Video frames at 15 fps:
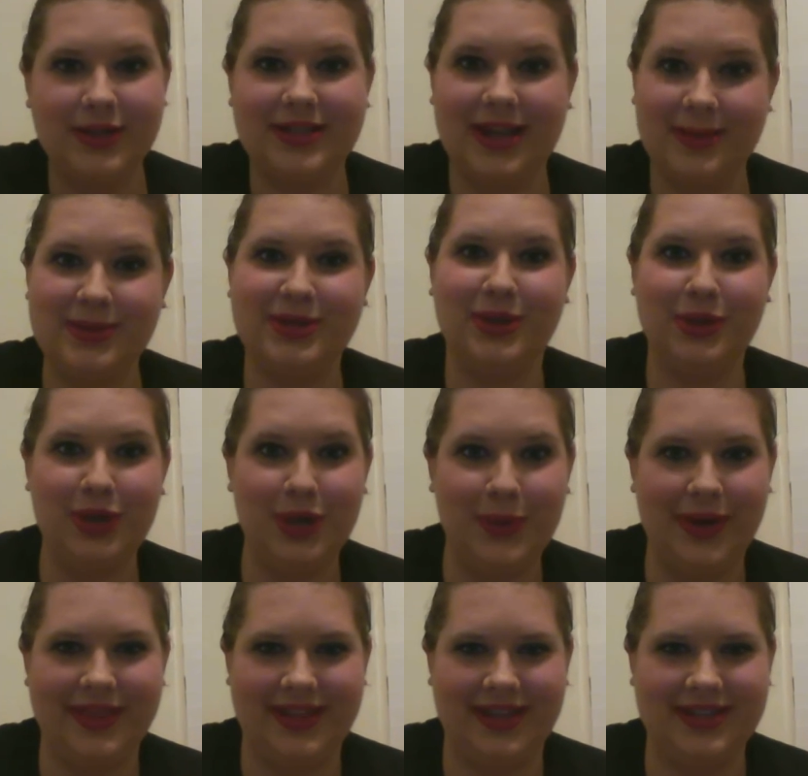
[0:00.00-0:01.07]
I'm still new
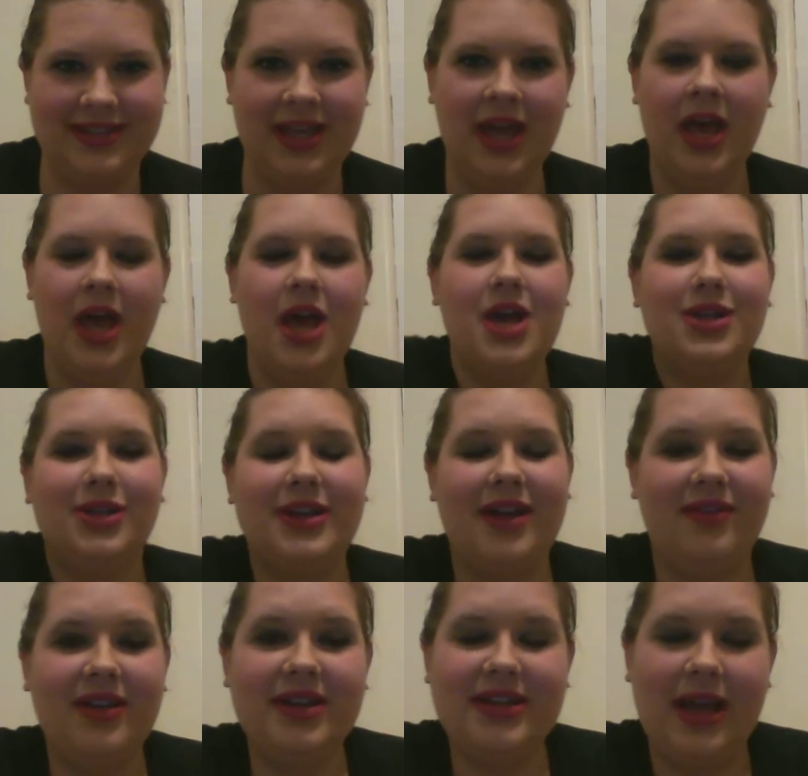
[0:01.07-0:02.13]
at this, so
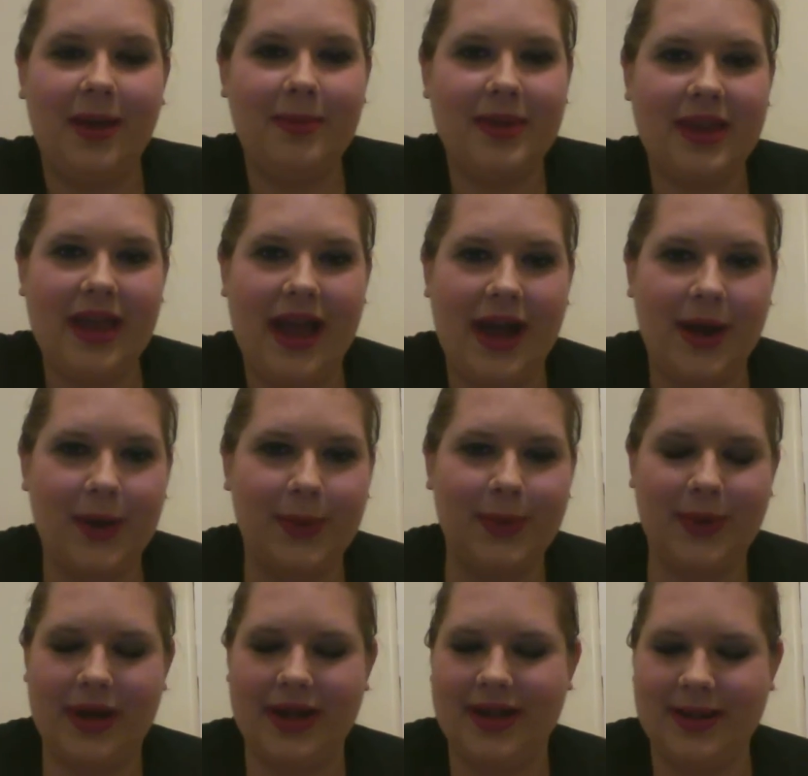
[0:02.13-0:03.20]
definitely tell me how
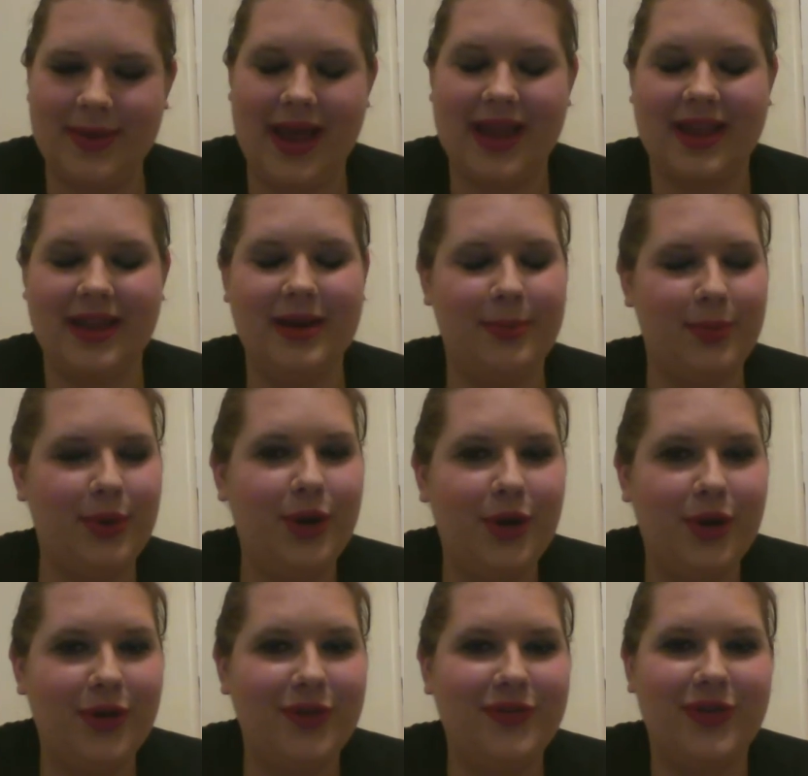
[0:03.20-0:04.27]
I can improve,